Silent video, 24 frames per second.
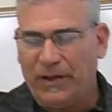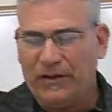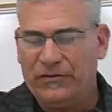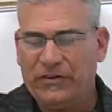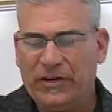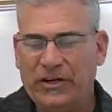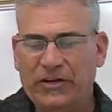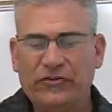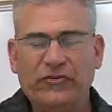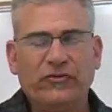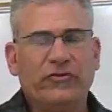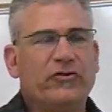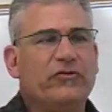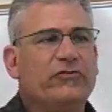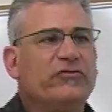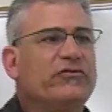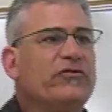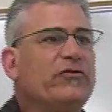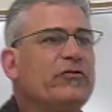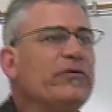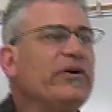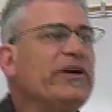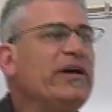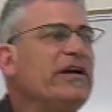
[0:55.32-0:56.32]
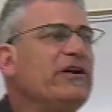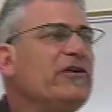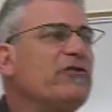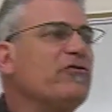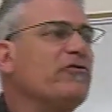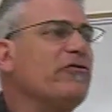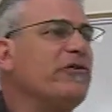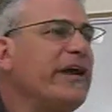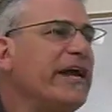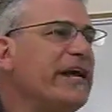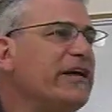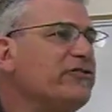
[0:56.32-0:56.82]
to introduce three
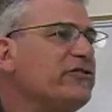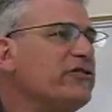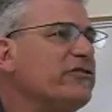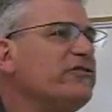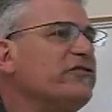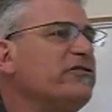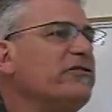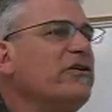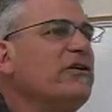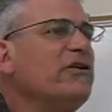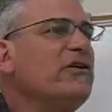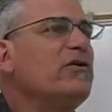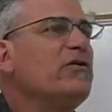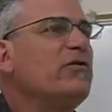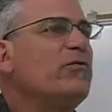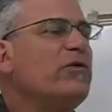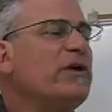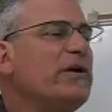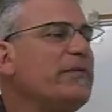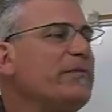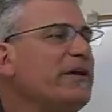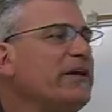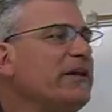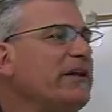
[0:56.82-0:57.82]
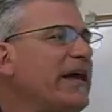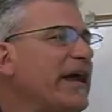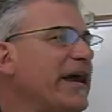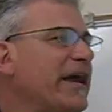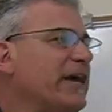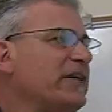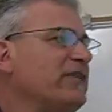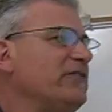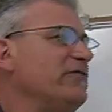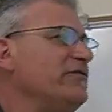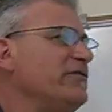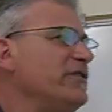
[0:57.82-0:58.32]
courageous women
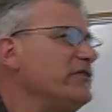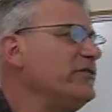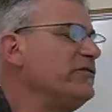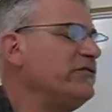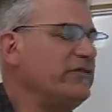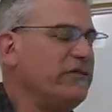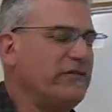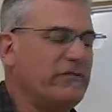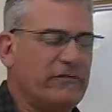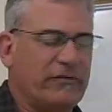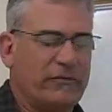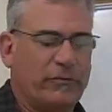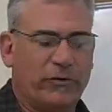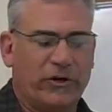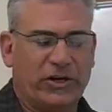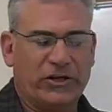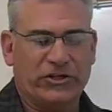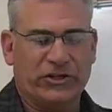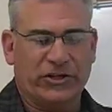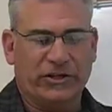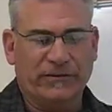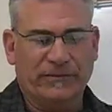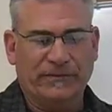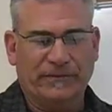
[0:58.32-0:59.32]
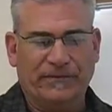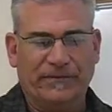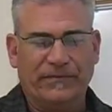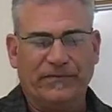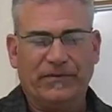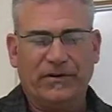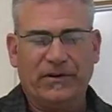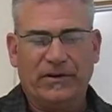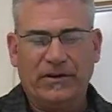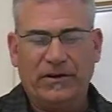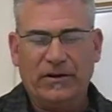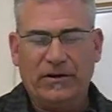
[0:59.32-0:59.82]
activists from Russia
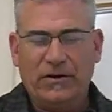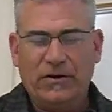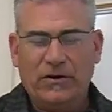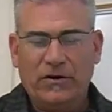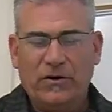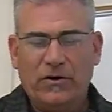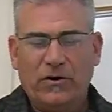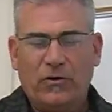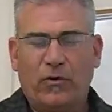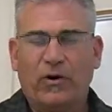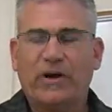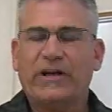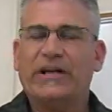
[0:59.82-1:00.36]
who are